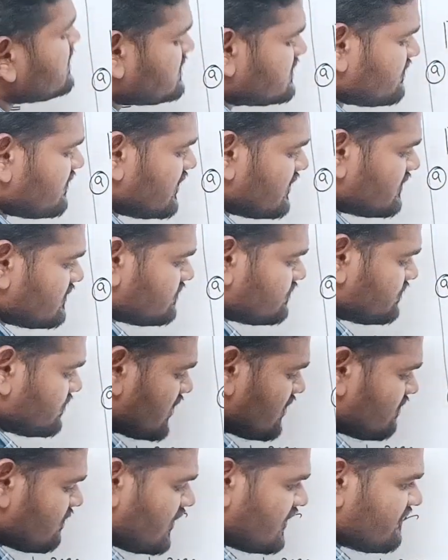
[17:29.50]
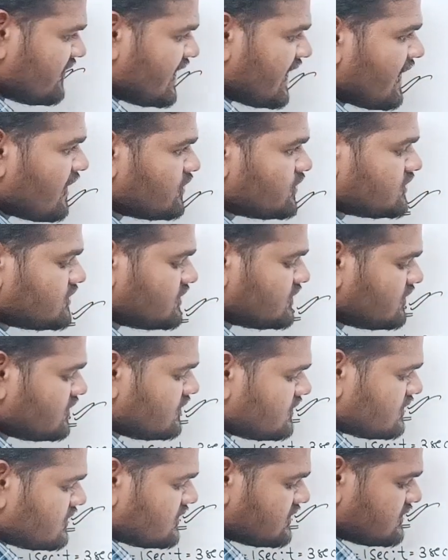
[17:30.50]
plus 1. What we have to
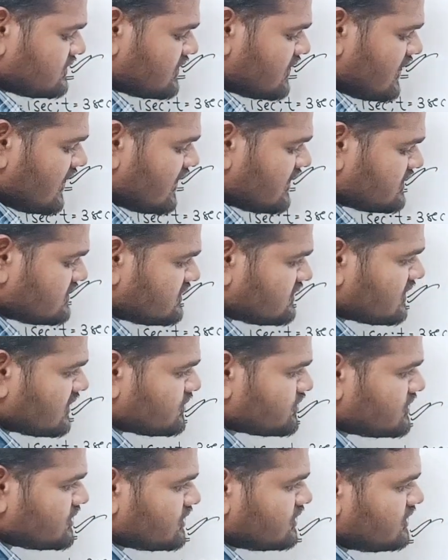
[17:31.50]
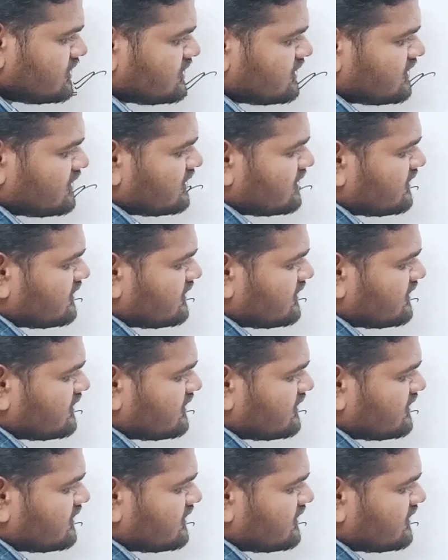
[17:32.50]
do? Just substitute